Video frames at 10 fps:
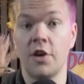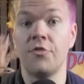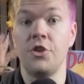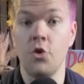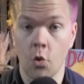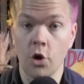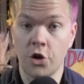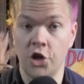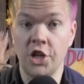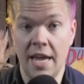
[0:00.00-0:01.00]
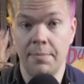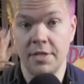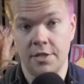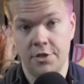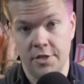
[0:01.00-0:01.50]
of your good game
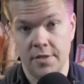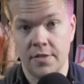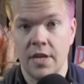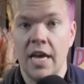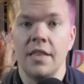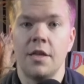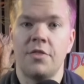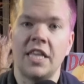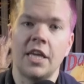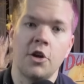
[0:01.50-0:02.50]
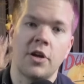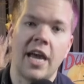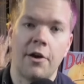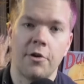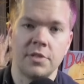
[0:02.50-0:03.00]
decisions. The thing that you're
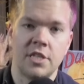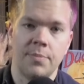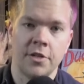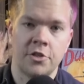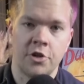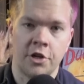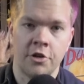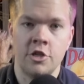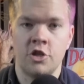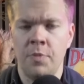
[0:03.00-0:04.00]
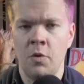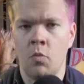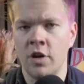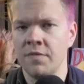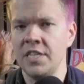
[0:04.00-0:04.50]
countering with Tybalt's Trickery should be
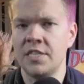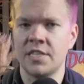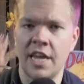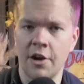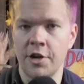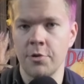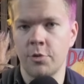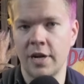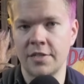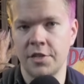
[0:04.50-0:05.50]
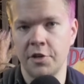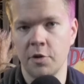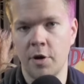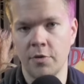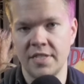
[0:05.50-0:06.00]
one of the scarier threats in your
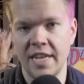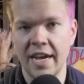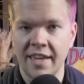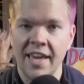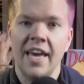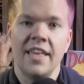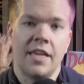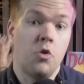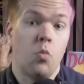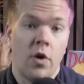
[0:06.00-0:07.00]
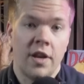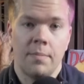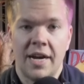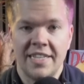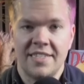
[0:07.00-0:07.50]
opponent's deck that you
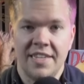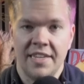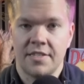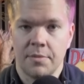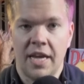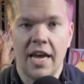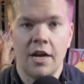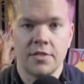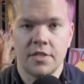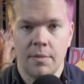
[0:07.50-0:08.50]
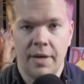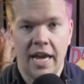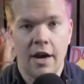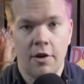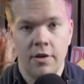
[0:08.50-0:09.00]
wouldn't mind seeing something else coming
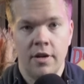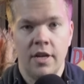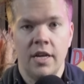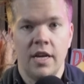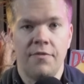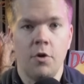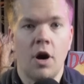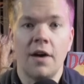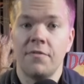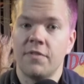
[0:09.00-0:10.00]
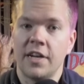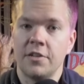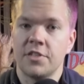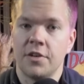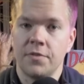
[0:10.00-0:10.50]
out. If you often find
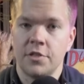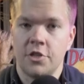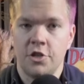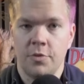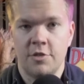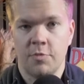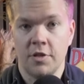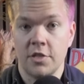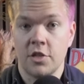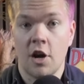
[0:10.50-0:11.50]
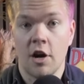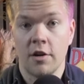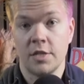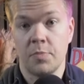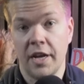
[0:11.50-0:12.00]
yourself in the situation where this
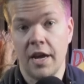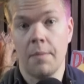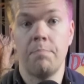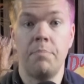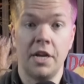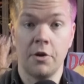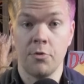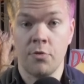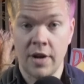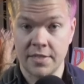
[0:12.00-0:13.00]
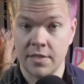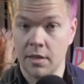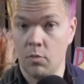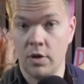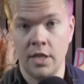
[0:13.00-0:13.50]
card is bringing out bigger threats
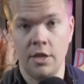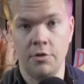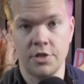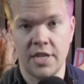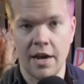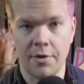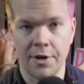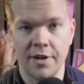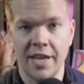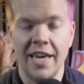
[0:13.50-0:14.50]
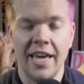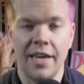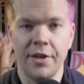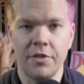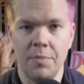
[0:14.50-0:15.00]
than the one that you just countered,
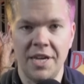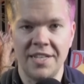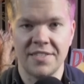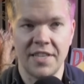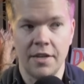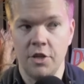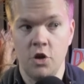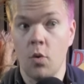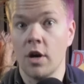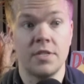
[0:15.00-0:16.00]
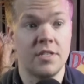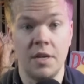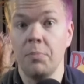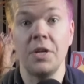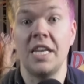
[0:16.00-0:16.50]
it likely means that you are
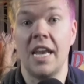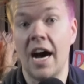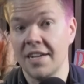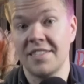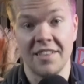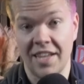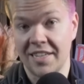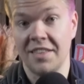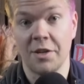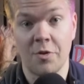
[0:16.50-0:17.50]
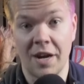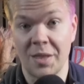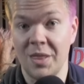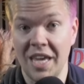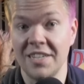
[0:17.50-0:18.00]
simply not selecting the correct
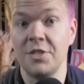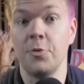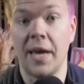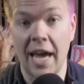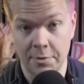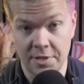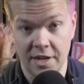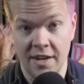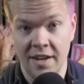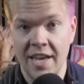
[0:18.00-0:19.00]
thing to counter.